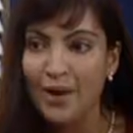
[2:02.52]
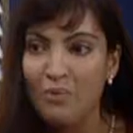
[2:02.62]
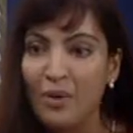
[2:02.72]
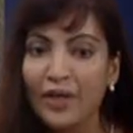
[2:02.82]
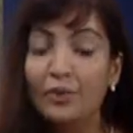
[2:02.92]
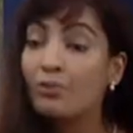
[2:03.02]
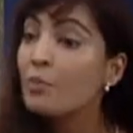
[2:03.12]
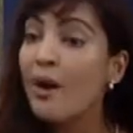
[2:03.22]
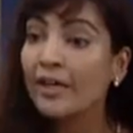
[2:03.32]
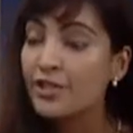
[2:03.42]
and what a
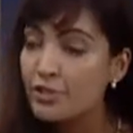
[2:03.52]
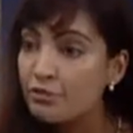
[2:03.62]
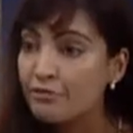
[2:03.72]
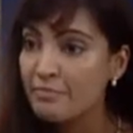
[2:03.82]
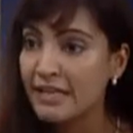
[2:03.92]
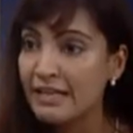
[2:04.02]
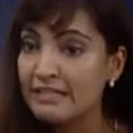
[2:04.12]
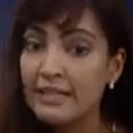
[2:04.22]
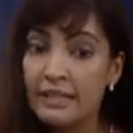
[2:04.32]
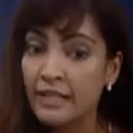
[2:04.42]
Groupon can do for me
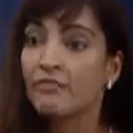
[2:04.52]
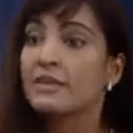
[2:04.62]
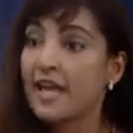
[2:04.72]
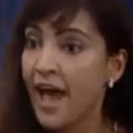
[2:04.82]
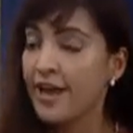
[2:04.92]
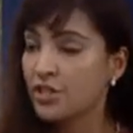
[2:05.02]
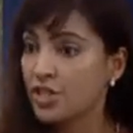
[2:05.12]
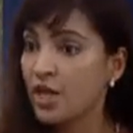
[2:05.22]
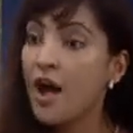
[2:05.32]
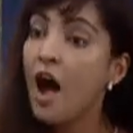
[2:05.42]
is they can give me
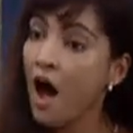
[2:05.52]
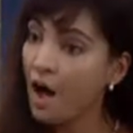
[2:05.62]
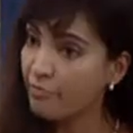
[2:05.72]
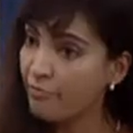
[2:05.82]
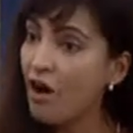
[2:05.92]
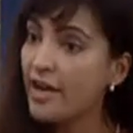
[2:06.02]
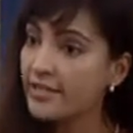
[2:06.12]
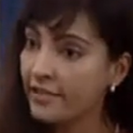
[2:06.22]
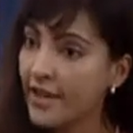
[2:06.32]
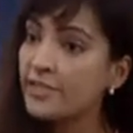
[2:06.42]
cash up
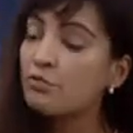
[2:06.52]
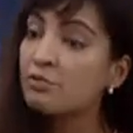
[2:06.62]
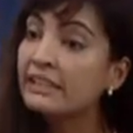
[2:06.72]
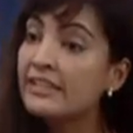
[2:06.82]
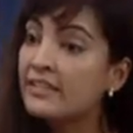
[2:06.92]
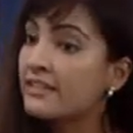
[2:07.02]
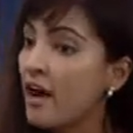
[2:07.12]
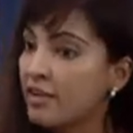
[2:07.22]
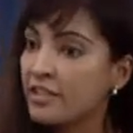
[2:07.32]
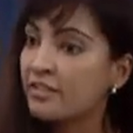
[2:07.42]
front, and that's really
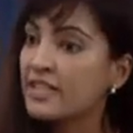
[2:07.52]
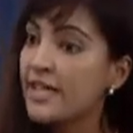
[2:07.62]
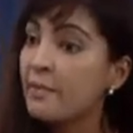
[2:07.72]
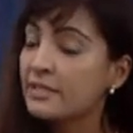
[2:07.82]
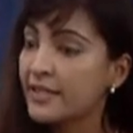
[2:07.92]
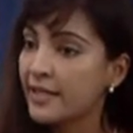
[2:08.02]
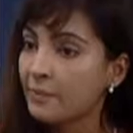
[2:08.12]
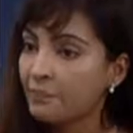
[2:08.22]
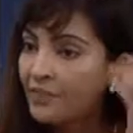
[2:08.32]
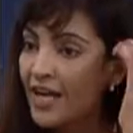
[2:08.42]
seductive and tempting.
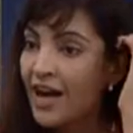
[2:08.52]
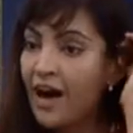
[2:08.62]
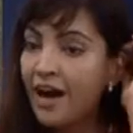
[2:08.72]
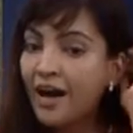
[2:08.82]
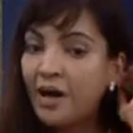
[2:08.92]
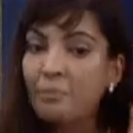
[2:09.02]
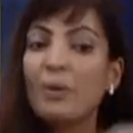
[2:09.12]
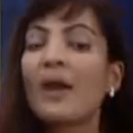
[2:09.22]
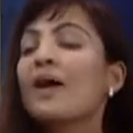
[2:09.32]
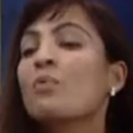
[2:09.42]

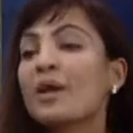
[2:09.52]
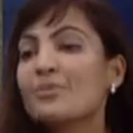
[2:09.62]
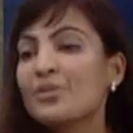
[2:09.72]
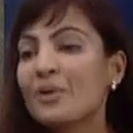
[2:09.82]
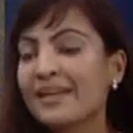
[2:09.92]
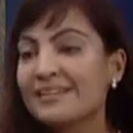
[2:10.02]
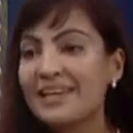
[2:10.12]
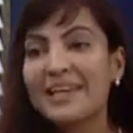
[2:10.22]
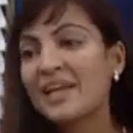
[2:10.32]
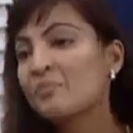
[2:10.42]
But what I'm doing is I
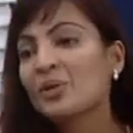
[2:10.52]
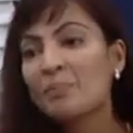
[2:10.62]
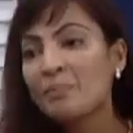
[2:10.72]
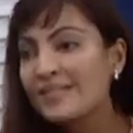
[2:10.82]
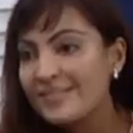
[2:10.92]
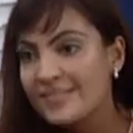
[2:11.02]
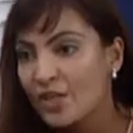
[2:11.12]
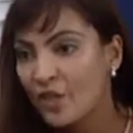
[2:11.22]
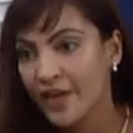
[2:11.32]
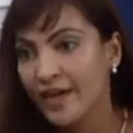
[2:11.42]
can't build a business
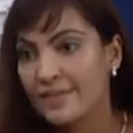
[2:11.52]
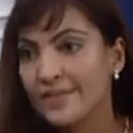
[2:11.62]
on that.